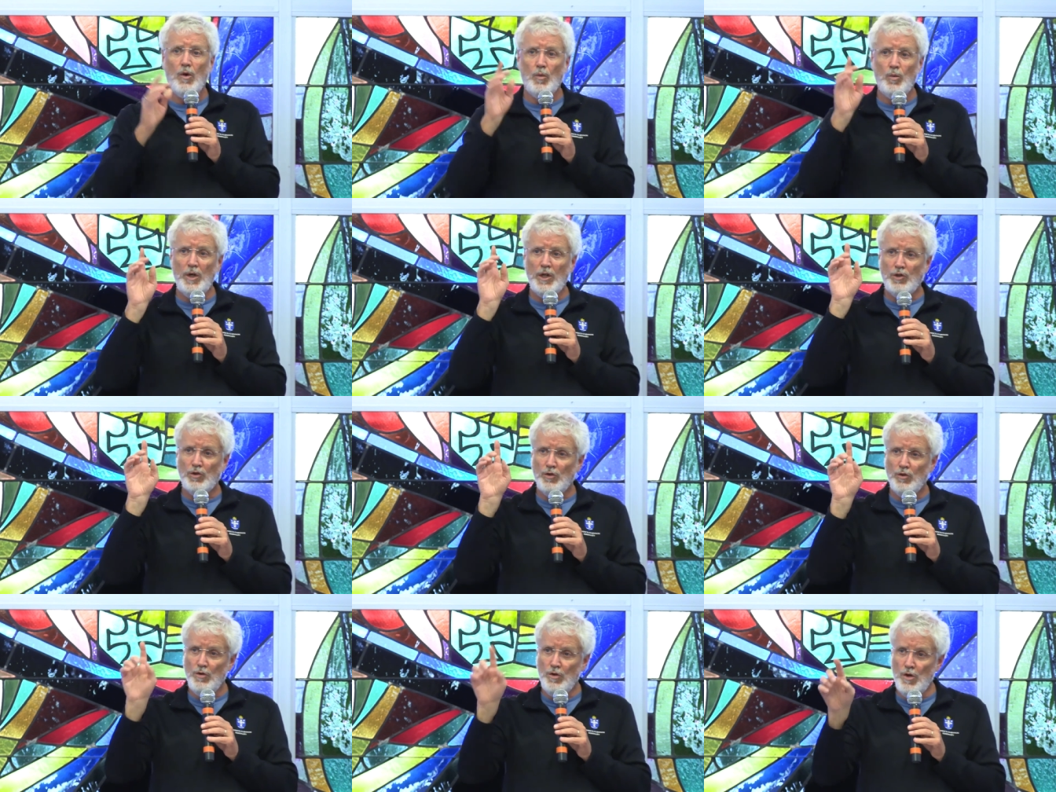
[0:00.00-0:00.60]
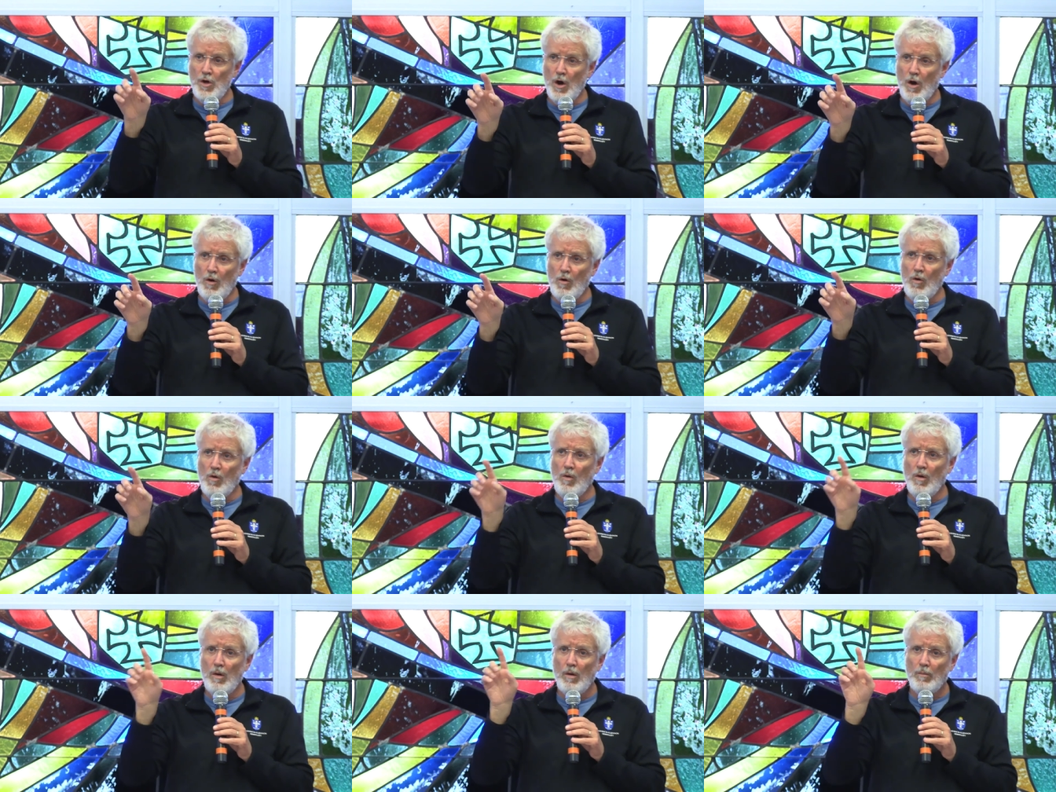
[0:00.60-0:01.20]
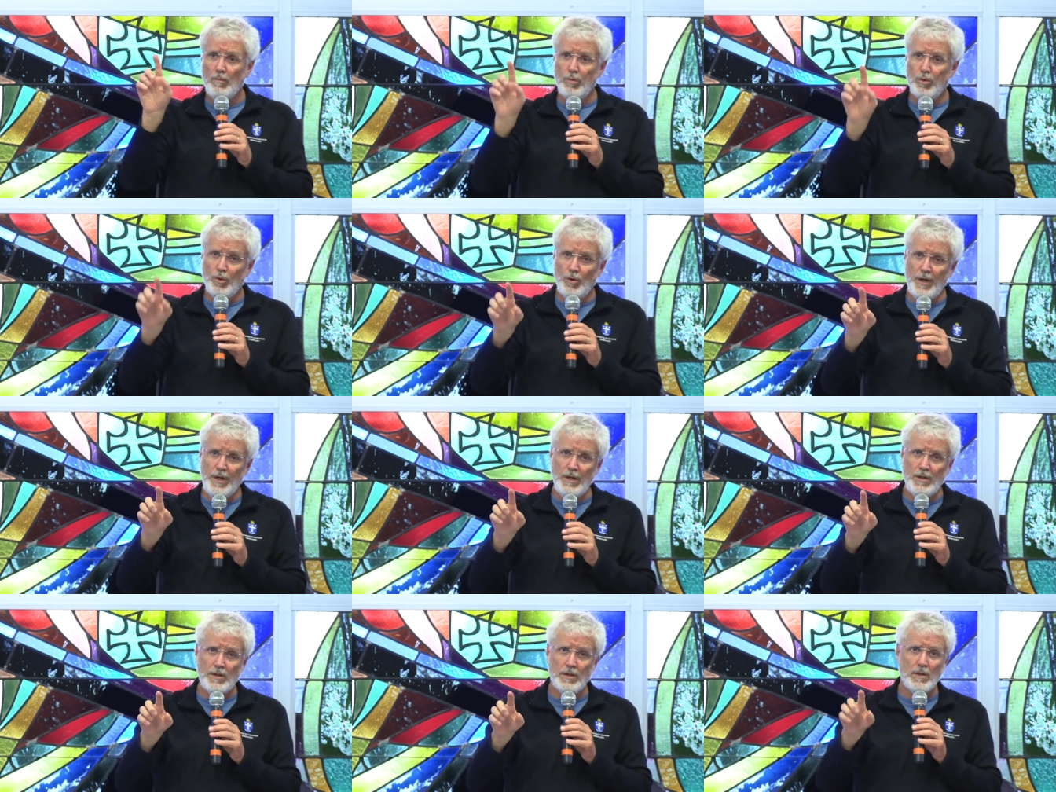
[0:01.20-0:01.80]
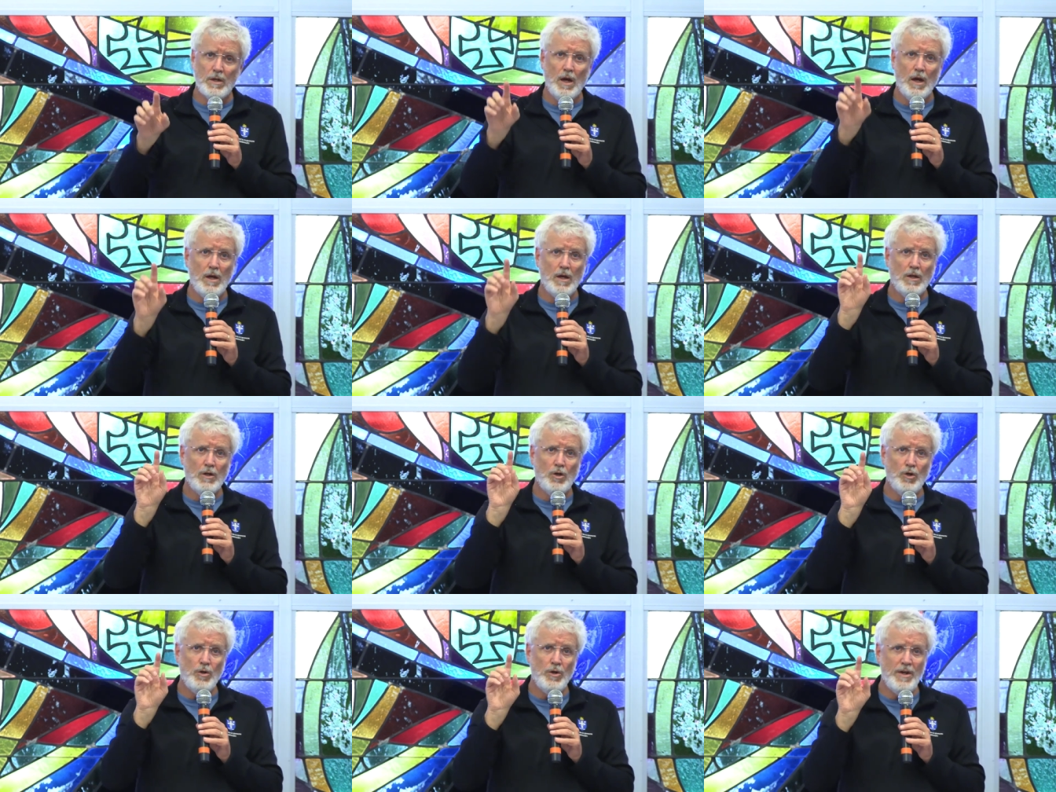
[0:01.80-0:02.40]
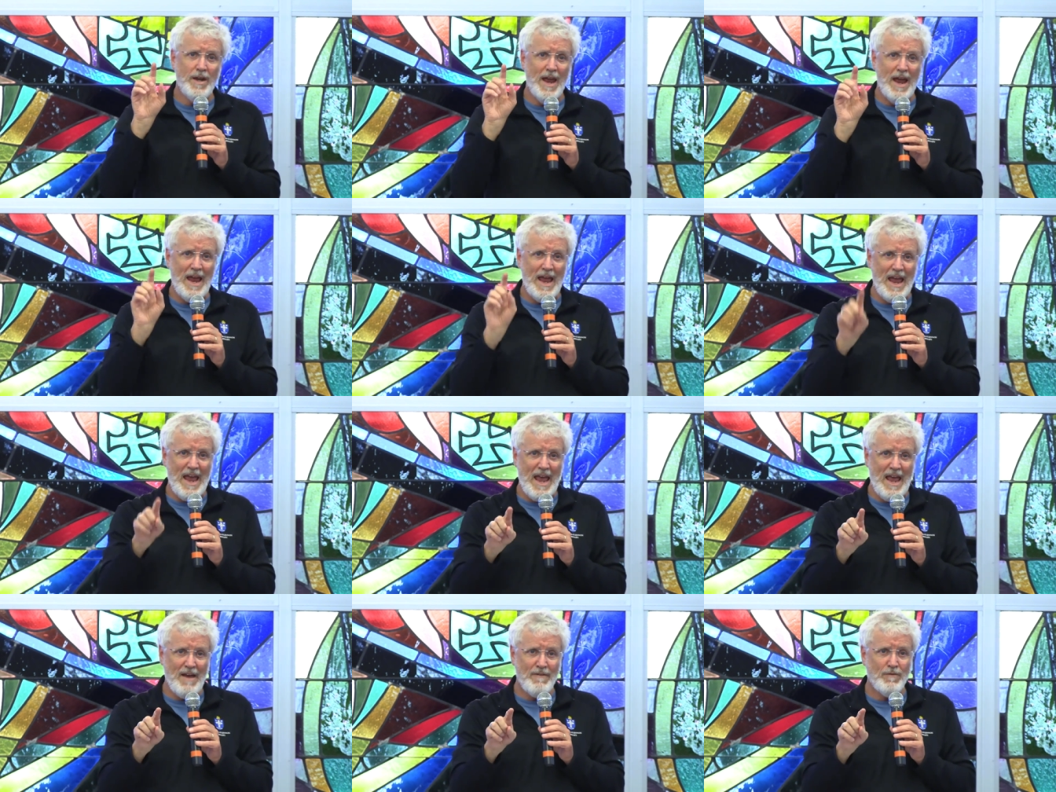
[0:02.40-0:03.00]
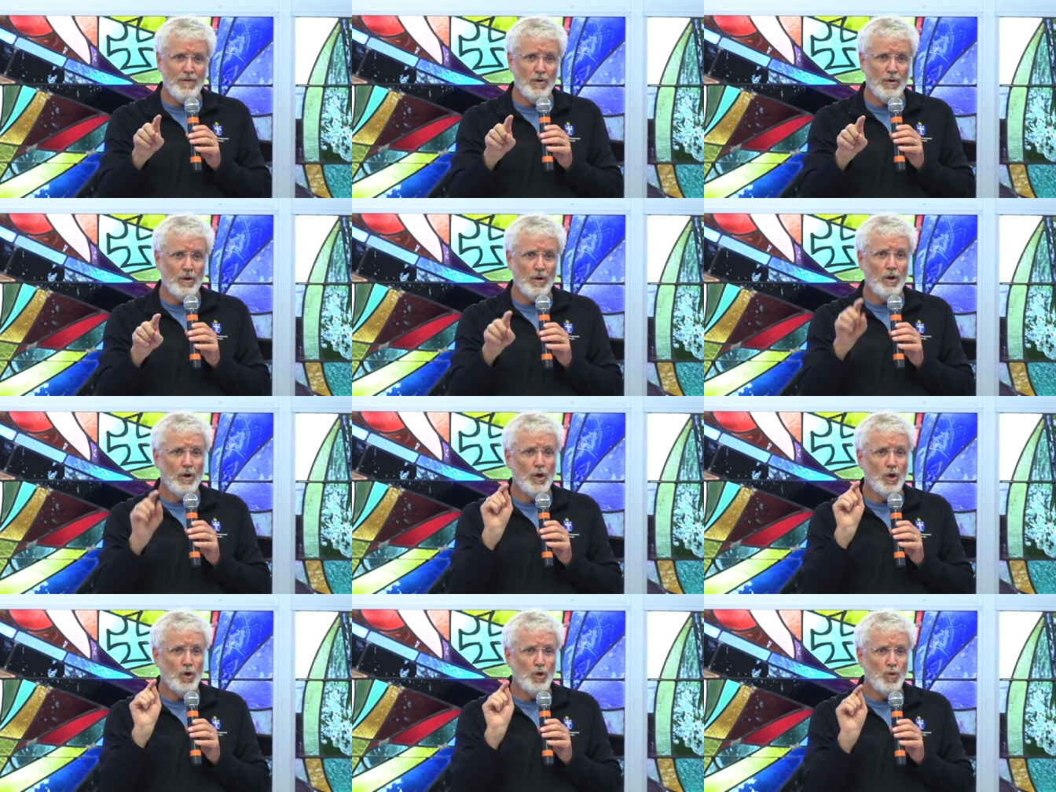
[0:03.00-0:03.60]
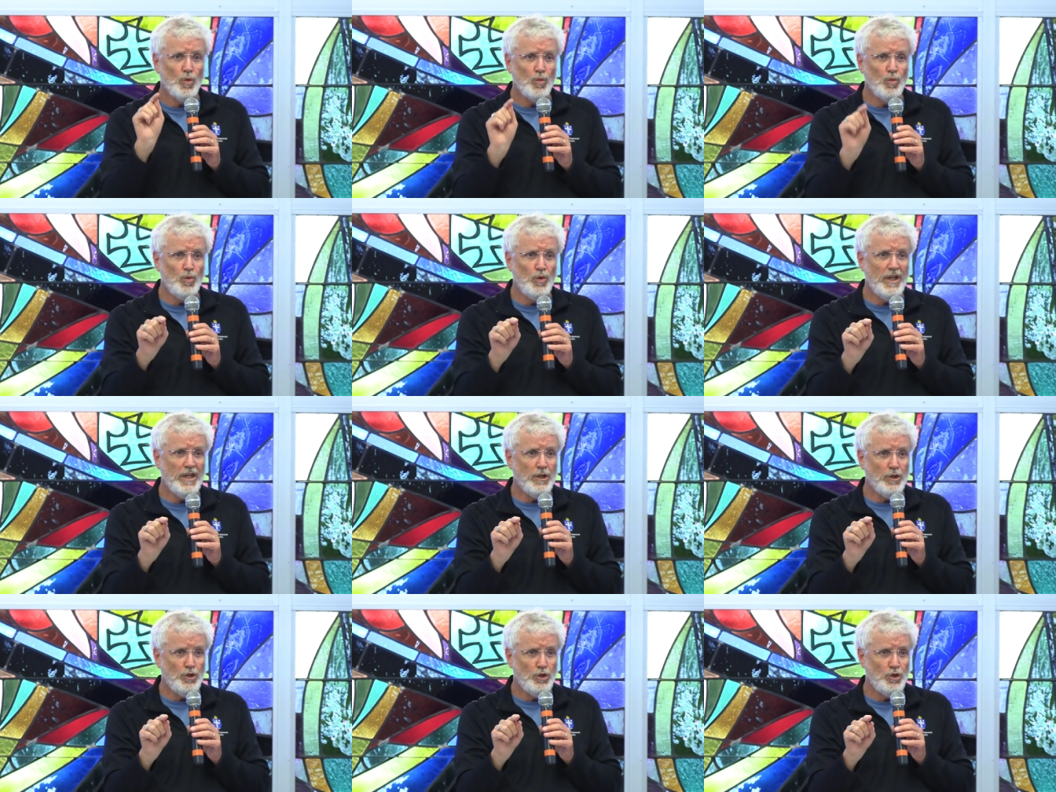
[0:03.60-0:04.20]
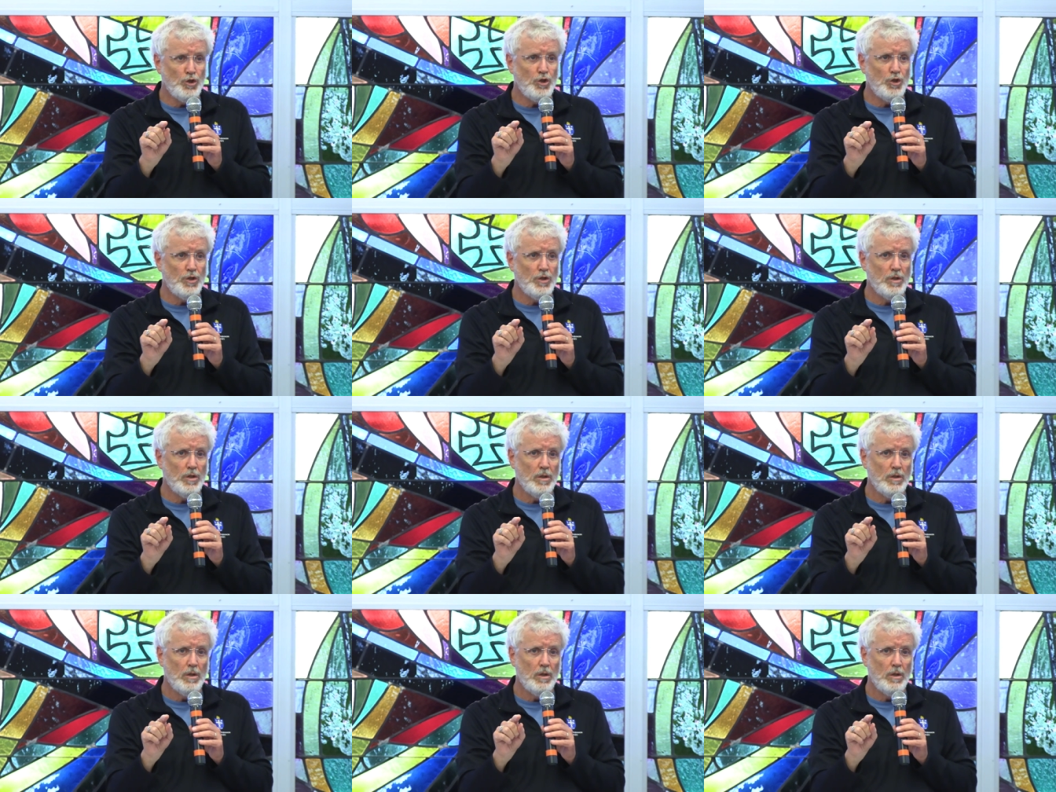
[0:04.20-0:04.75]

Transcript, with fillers: which no priest could ever reach.